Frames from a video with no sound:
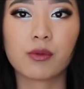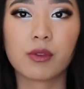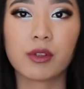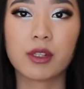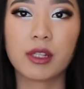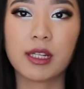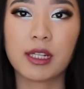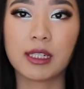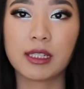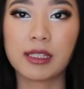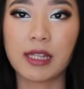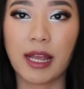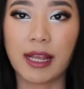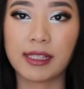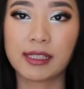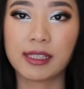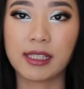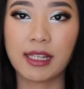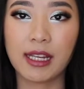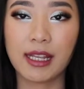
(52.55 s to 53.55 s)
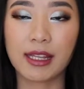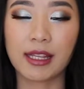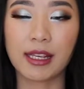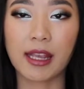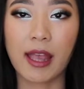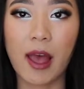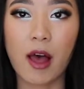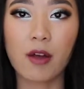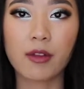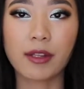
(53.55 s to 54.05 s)
really nicely in the
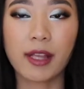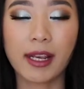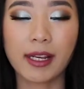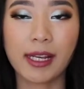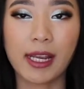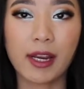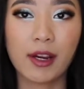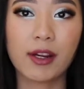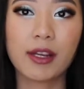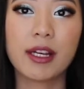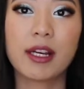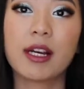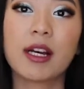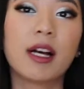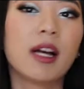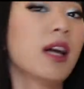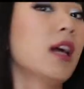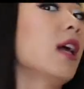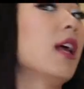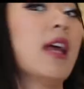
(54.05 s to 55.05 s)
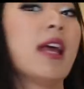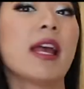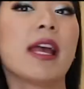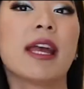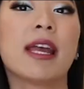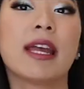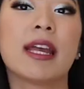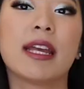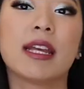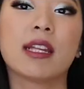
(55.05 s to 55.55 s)
cowl neck area.
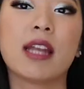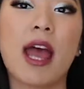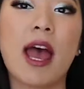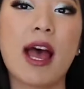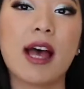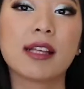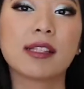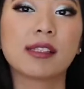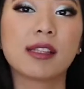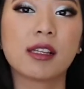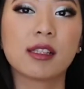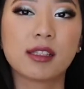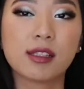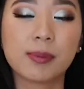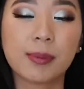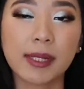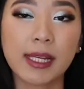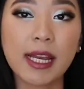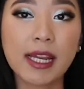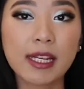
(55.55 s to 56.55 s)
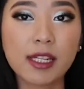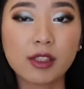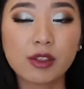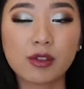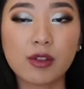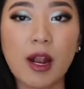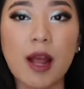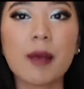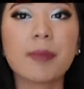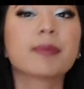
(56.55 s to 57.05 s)
It has spaghetti
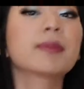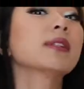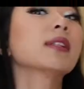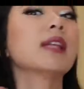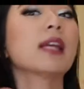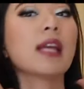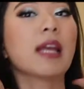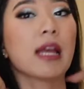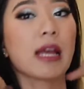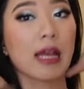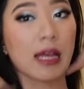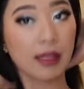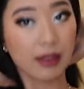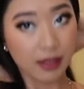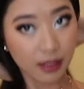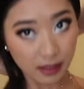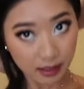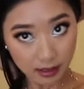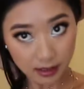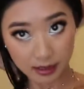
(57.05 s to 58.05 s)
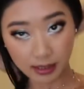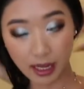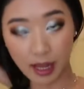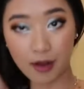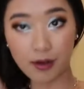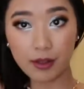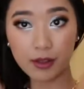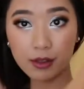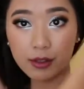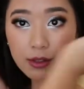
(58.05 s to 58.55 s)
straps, and this is
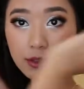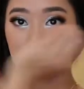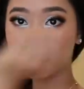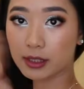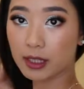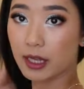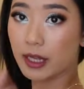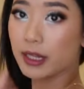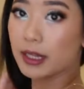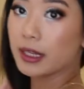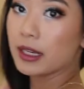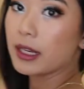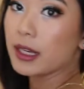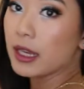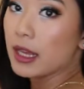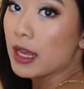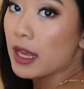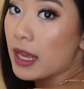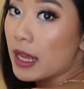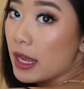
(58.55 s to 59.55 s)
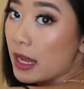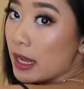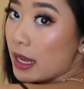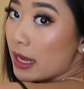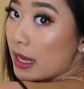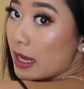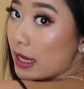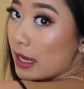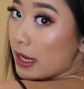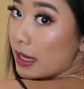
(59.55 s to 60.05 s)
how it looks like
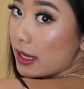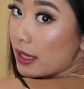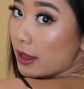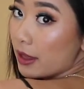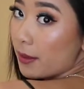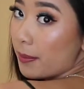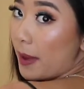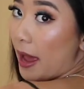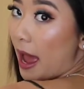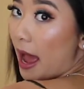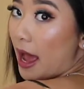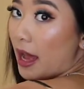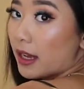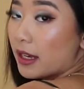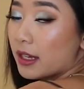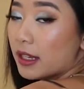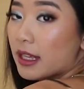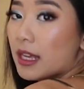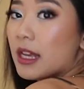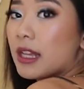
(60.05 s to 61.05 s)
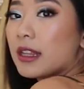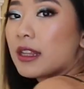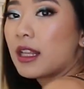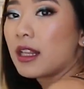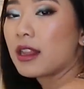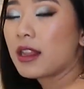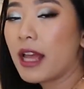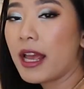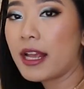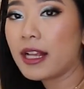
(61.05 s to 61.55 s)
in the back.
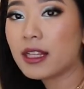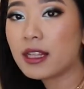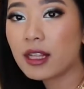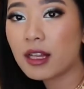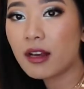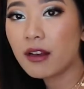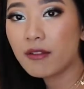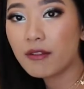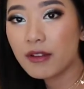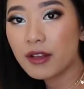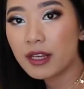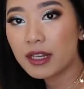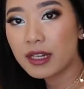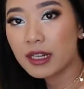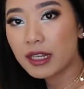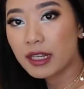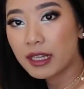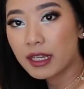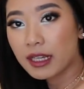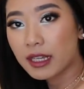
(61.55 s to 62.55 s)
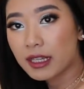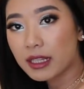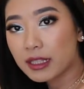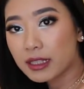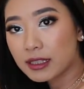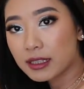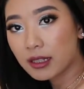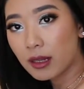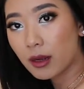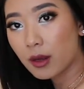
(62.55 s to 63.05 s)
The length of it
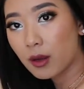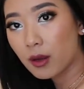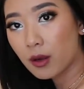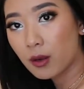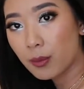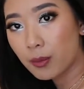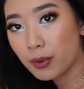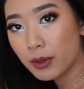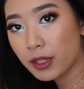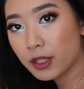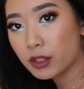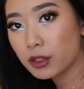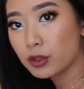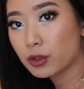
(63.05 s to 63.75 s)
is pretty